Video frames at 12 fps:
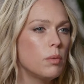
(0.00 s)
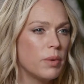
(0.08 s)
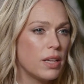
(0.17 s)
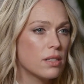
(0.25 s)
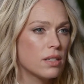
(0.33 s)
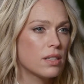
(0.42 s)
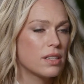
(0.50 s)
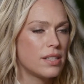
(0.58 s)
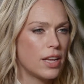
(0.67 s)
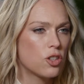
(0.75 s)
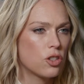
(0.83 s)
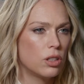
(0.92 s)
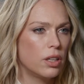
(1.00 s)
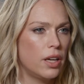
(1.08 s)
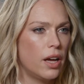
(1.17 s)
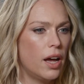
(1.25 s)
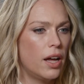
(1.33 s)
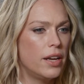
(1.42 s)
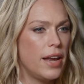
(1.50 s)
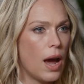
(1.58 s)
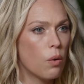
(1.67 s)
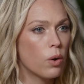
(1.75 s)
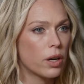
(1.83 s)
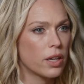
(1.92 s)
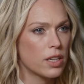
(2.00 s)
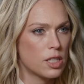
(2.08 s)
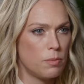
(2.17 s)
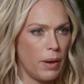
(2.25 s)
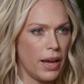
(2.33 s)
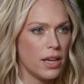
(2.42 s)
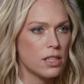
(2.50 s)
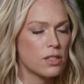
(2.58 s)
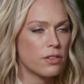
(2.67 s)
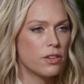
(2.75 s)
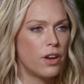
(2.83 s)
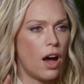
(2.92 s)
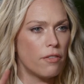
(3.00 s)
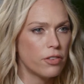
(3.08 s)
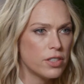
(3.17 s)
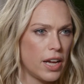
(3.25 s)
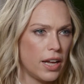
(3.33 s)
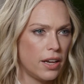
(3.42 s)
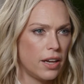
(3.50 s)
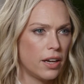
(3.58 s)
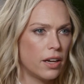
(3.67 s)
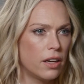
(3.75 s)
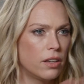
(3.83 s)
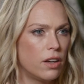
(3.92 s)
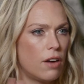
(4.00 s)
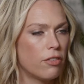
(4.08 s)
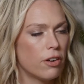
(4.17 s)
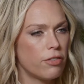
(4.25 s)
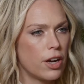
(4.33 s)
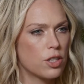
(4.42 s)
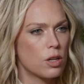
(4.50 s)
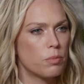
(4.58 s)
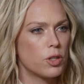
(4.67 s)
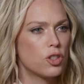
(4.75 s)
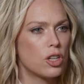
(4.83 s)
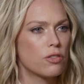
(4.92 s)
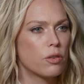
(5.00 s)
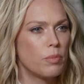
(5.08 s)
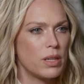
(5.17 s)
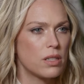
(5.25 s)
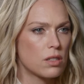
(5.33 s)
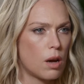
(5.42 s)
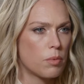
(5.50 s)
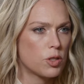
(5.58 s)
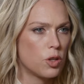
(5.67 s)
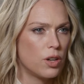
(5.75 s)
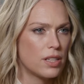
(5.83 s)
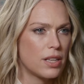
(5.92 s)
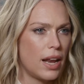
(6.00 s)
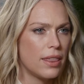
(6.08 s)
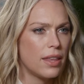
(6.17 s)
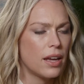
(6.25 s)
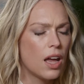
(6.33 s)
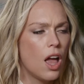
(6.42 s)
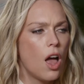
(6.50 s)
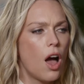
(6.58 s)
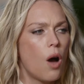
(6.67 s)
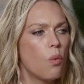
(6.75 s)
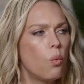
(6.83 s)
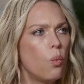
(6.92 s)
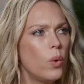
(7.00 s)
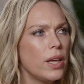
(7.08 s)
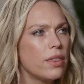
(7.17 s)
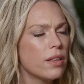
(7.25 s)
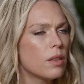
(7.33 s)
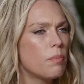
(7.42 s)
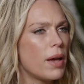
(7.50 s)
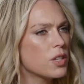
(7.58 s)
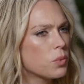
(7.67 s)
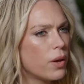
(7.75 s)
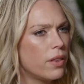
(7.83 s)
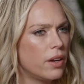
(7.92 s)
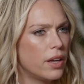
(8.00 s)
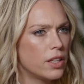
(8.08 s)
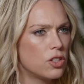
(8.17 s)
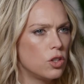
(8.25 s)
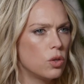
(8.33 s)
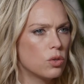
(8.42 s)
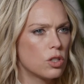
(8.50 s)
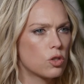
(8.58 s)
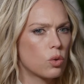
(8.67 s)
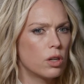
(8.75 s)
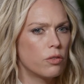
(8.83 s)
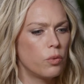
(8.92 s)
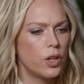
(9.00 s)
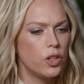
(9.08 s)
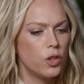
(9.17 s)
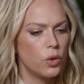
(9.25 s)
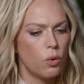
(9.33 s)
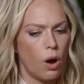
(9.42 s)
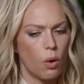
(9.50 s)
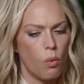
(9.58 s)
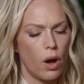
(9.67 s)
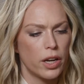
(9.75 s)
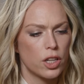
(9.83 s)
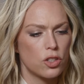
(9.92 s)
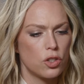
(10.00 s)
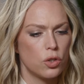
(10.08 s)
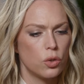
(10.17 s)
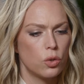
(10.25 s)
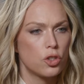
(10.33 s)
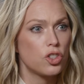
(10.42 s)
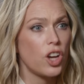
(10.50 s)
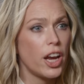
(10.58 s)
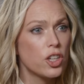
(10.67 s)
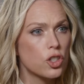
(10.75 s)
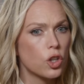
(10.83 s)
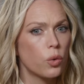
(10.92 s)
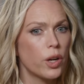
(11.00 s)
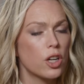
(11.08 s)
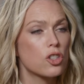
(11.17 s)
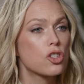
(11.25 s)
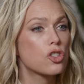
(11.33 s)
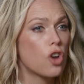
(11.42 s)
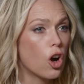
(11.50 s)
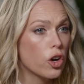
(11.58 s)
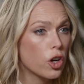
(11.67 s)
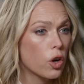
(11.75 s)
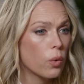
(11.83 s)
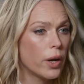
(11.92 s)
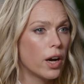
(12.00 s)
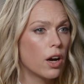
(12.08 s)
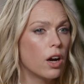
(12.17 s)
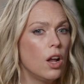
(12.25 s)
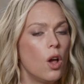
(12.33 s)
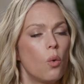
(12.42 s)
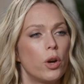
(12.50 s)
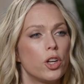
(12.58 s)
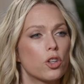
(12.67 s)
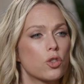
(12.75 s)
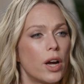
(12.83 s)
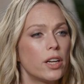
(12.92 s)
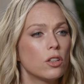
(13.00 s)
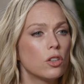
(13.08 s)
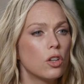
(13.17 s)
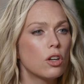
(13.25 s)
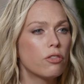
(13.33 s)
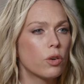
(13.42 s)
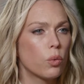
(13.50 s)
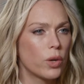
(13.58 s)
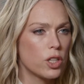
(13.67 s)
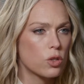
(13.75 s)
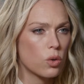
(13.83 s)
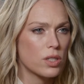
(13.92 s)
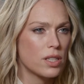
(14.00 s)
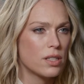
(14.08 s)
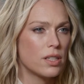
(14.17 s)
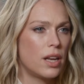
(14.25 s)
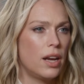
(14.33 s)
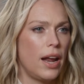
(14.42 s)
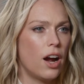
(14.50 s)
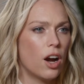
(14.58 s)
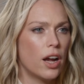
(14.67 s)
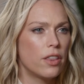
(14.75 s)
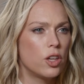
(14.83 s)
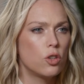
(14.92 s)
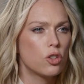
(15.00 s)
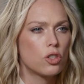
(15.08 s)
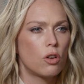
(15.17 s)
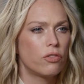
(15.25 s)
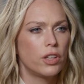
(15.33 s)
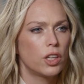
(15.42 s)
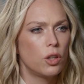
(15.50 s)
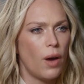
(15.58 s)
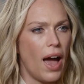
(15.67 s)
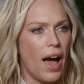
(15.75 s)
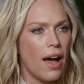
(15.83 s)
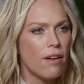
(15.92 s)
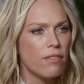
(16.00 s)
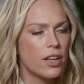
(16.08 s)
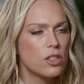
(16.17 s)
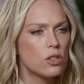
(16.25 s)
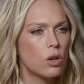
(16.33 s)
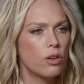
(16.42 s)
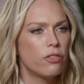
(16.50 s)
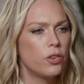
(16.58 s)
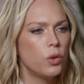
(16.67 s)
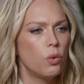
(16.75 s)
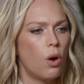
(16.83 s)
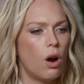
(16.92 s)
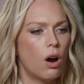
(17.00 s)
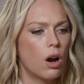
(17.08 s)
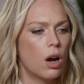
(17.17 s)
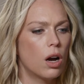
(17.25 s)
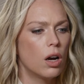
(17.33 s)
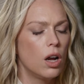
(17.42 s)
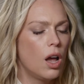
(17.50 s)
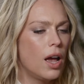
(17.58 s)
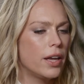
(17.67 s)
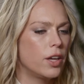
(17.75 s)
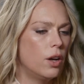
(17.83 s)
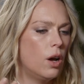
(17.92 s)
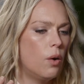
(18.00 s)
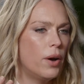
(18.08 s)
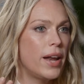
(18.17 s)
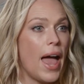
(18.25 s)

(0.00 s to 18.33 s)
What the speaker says: Biz is essentially a networking space, not for dating, not for friendship, but just for business opportunities. And we think the best way that it gets used is sort of when you are wanting to change careers, start a career, when you're trying to look for resources in an area that you just don't feel like you have. And so if you are, an